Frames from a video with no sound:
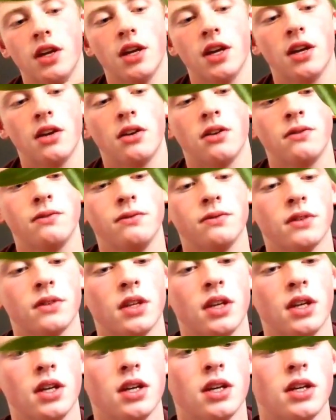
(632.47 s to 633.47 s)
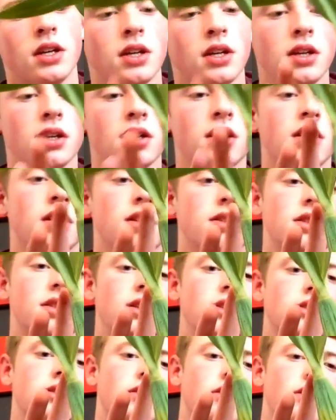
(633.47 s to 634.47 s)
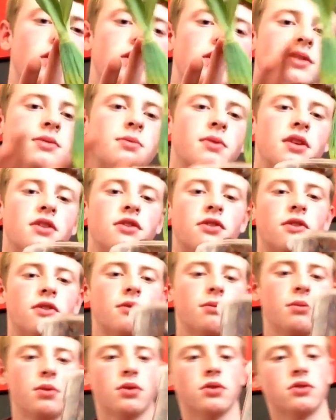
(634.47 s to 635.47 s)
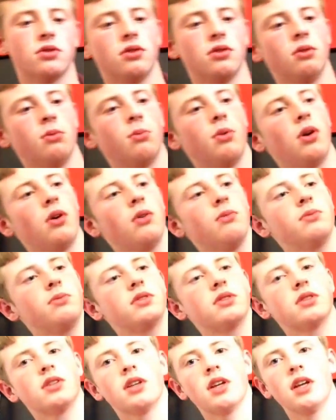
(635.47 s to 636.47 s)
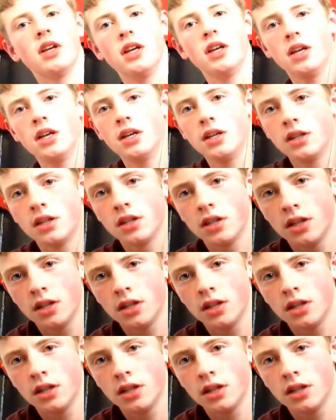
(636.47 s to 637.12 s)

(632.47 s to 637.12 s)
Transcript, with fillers: now because it still has space for more pseudobulbs and